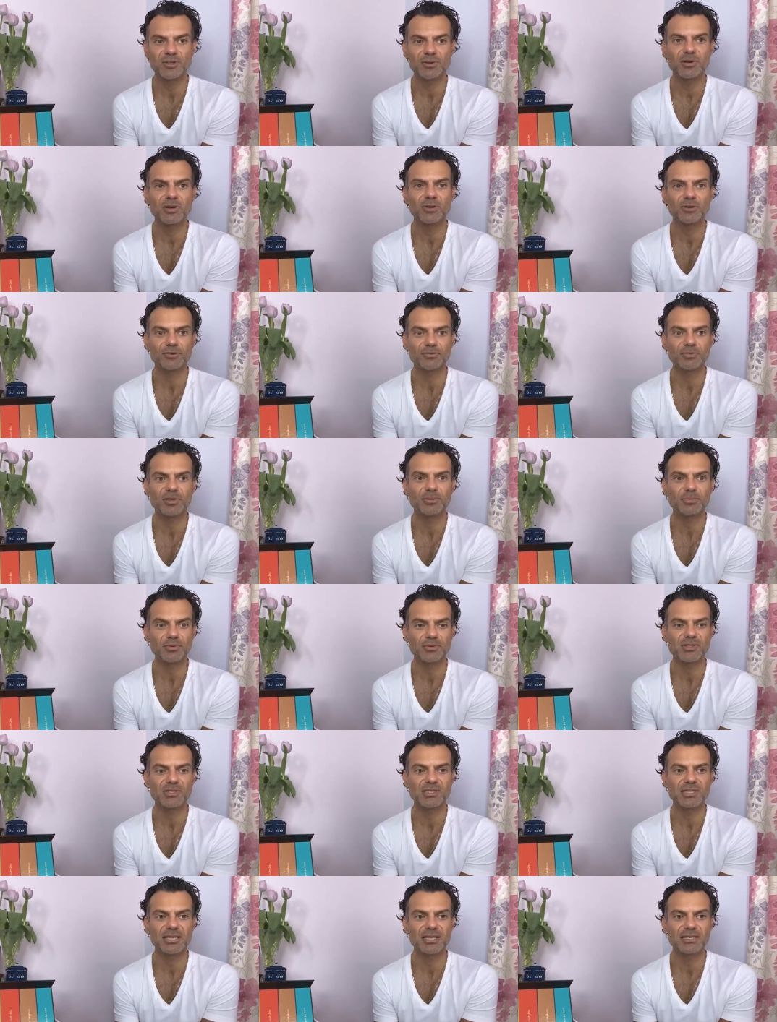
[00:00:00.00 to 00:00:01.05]
You know, a lot of
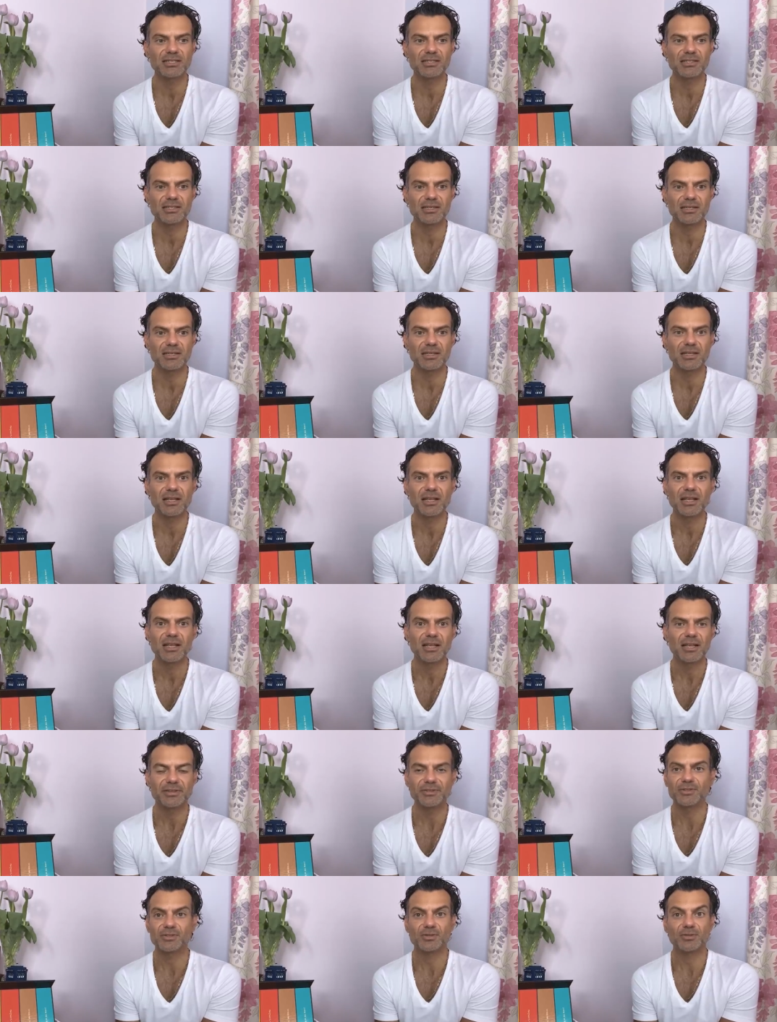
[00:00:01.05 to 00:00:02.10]
people see it as a
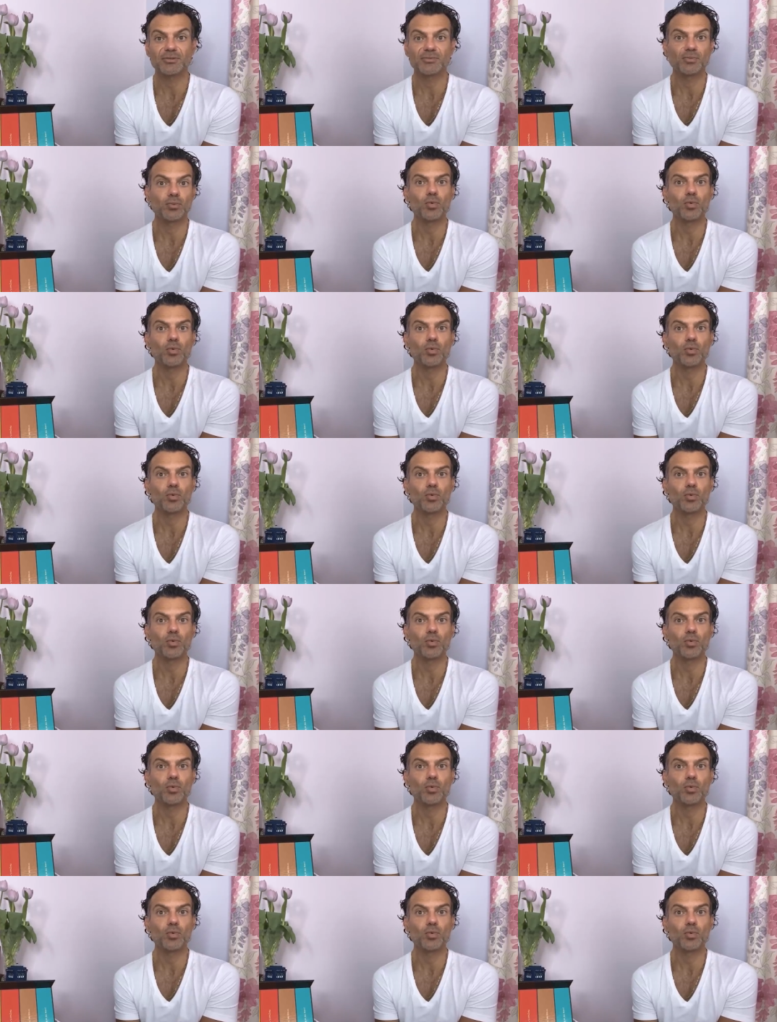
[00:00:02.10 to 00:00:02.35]
as a sort of